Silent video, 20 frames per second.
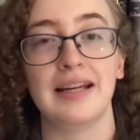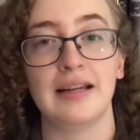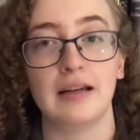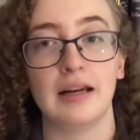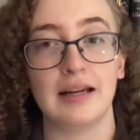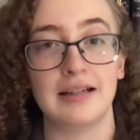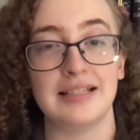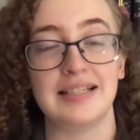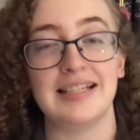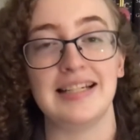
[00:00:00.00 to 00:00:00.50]

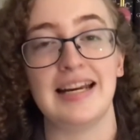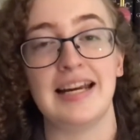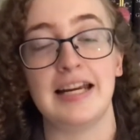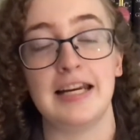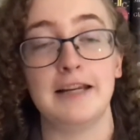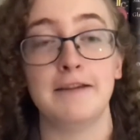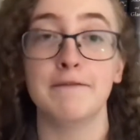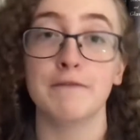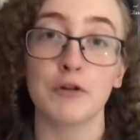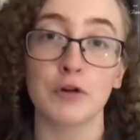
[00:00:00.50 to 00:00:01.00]

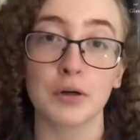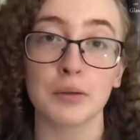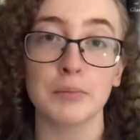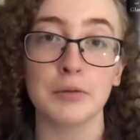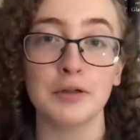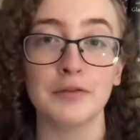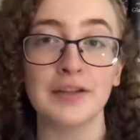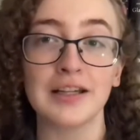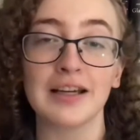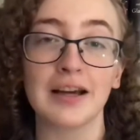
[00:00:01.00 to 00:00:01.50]
1984
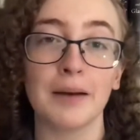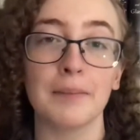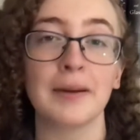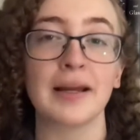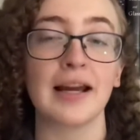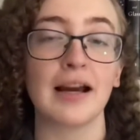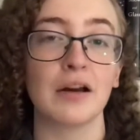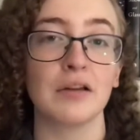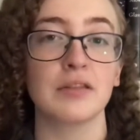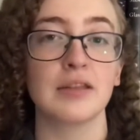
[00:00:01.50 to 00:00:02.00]
movie coming
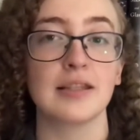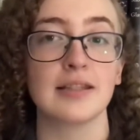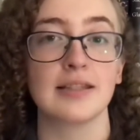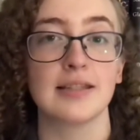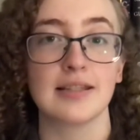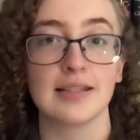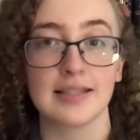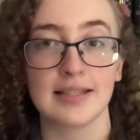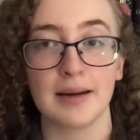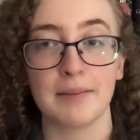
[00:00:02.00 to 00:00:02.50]
out this
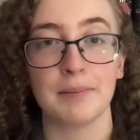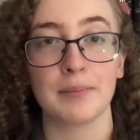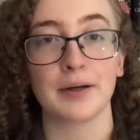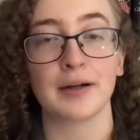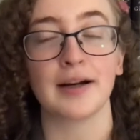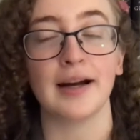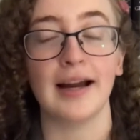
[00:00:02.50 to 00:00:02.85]
December,